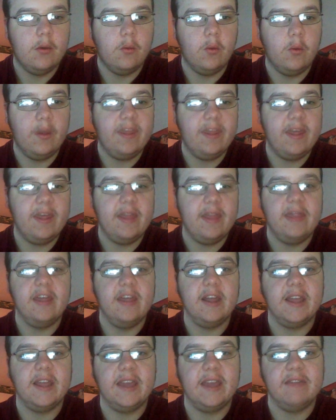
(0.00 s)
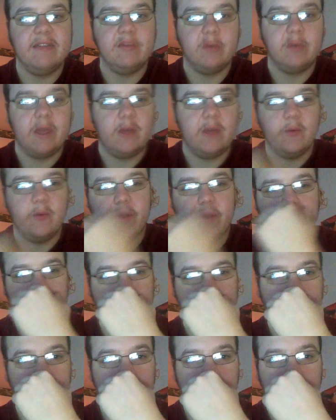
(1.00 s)
with the giveaway
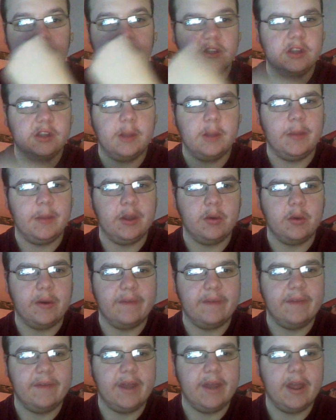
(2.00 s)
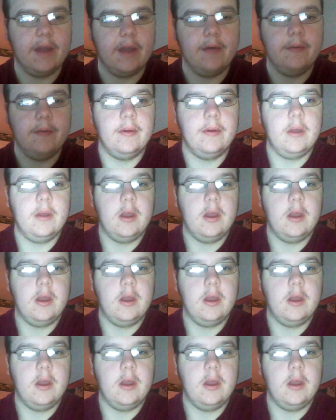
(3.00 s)
winner. It's going to be a quick video.